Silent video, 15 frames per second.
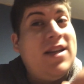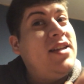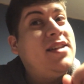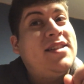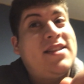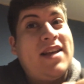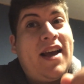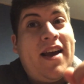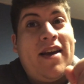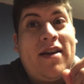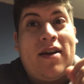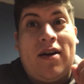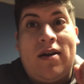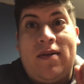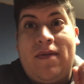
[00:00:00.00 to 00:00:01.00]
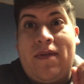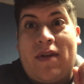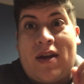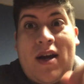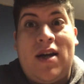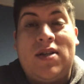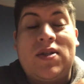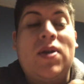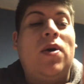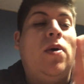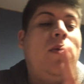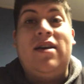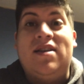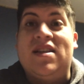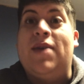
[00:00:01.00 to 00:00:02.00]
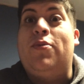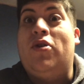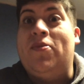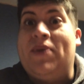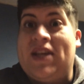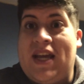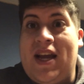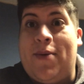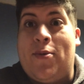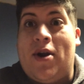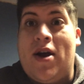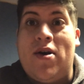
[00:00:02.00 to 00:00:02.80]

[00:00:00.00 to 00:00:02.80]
inside of the Costco As I pulled my camera